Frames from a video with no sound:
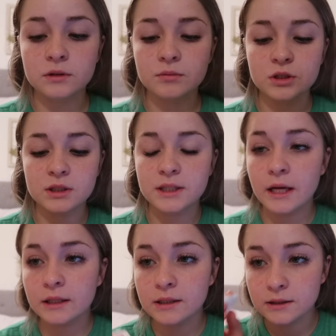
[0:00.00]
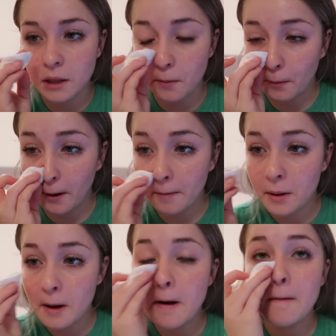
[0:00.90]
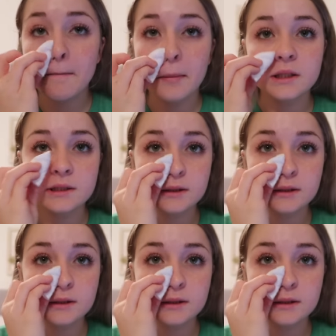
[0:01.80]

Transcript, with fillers: So I'm just gonna take this and rub my